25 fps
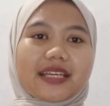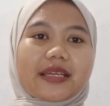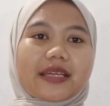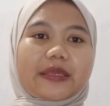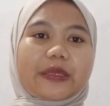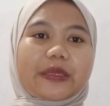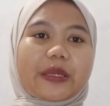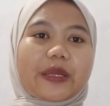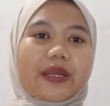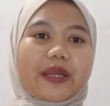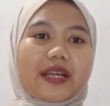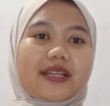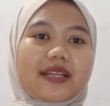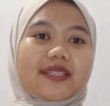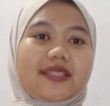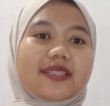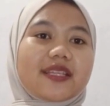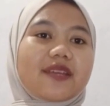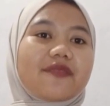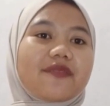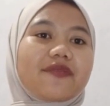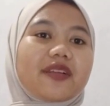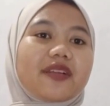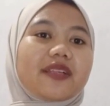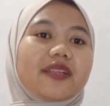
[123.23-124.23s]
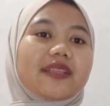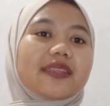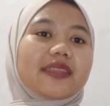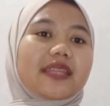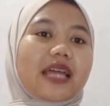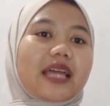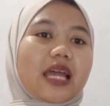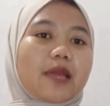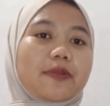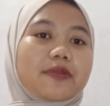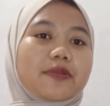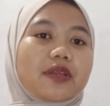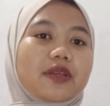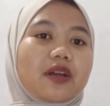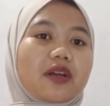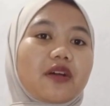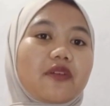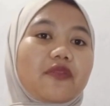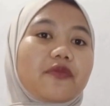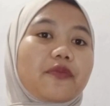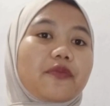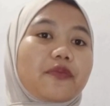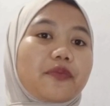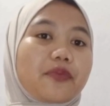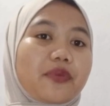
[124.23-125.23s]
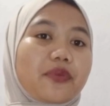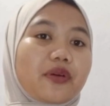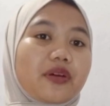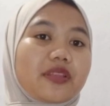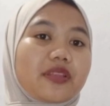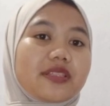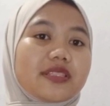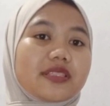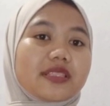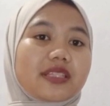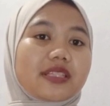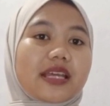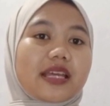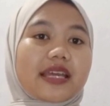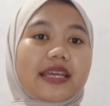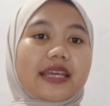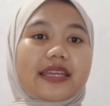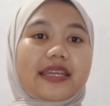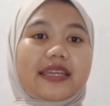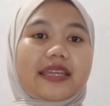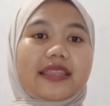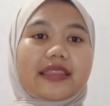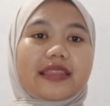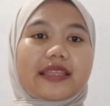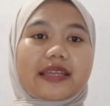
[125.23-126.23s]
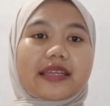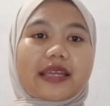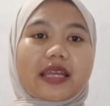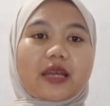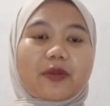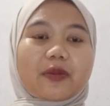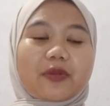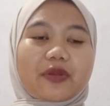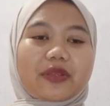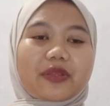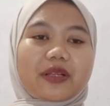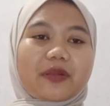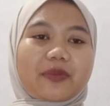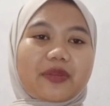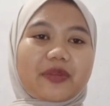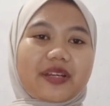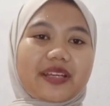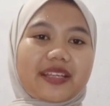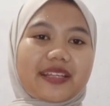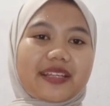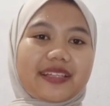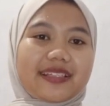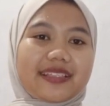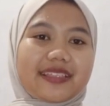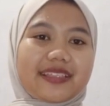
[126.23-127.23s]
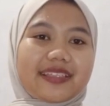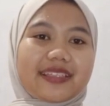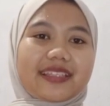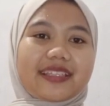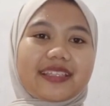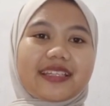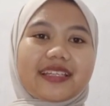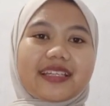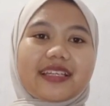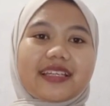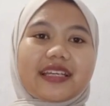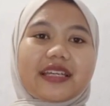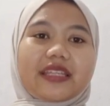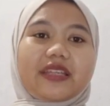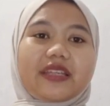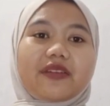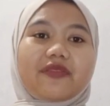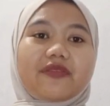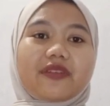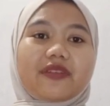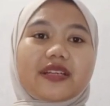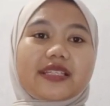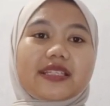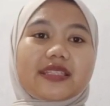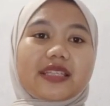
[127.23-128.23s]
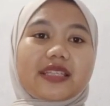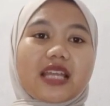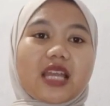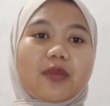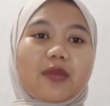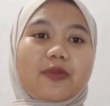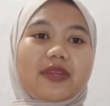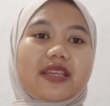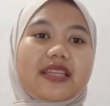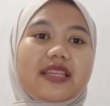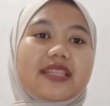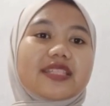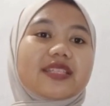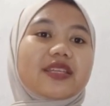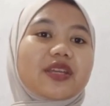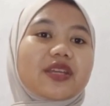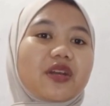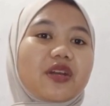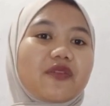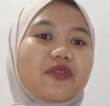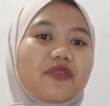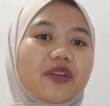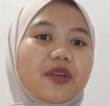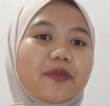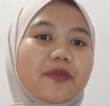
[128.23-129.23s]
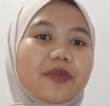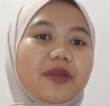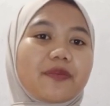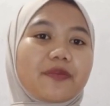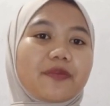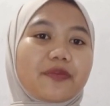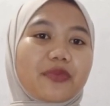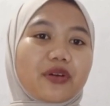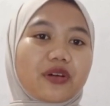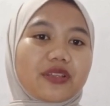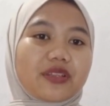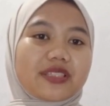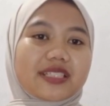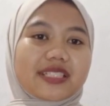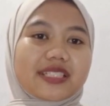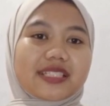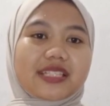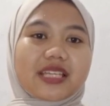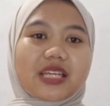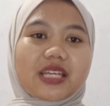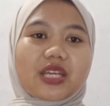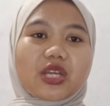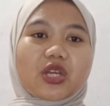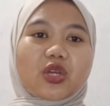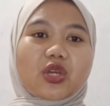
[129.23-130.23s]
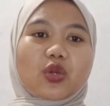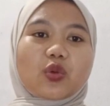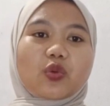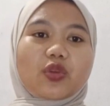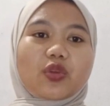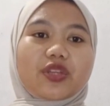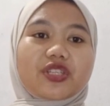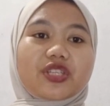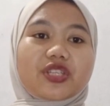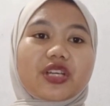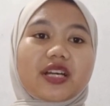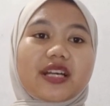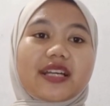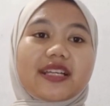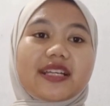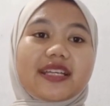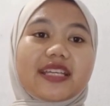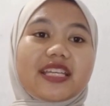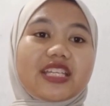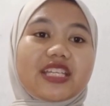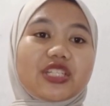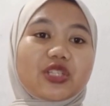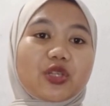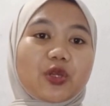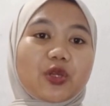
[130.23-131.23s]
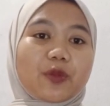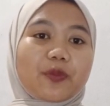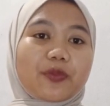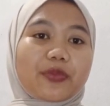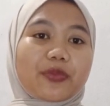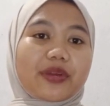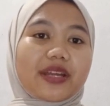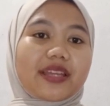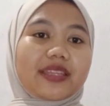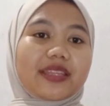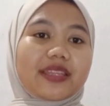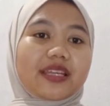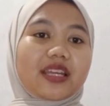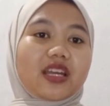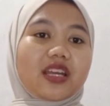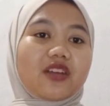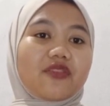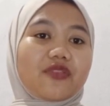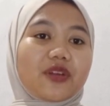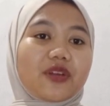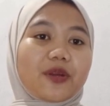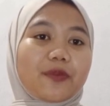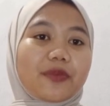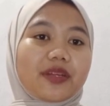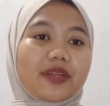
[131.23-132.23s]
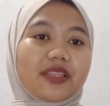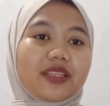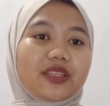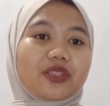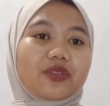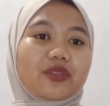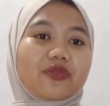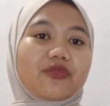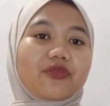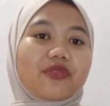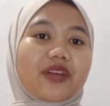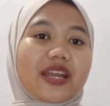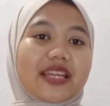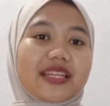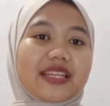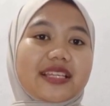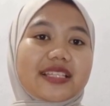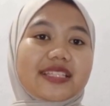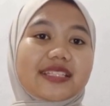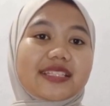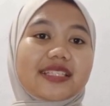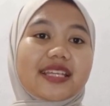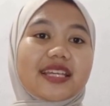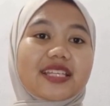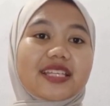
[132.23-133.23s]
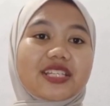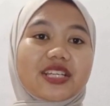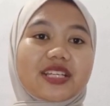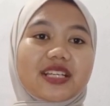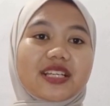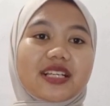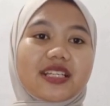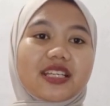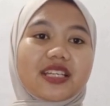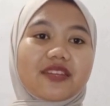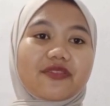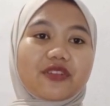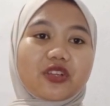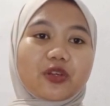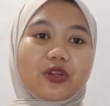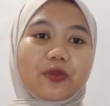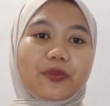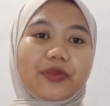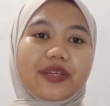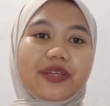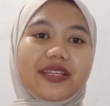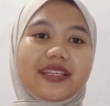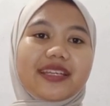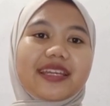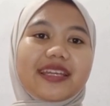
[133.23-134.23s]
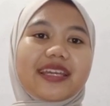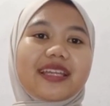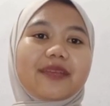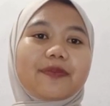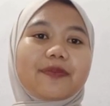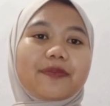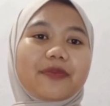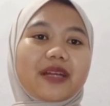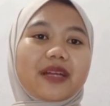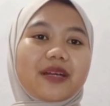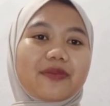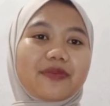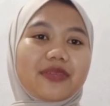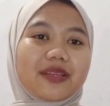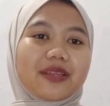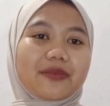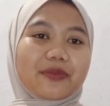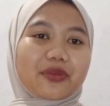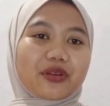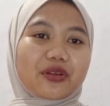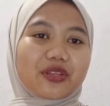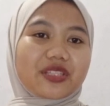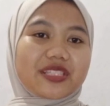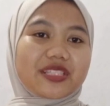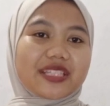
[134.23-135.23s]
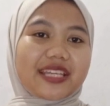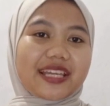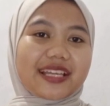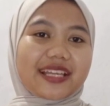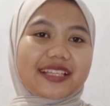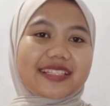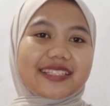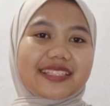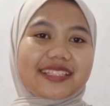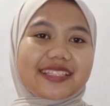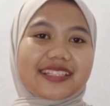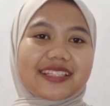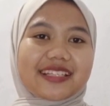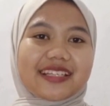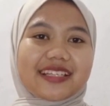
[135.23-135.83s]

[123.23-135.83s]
There are several types of bonds in the capital market. The first type is government bonds, which are issued by the government to finance national development and public projects.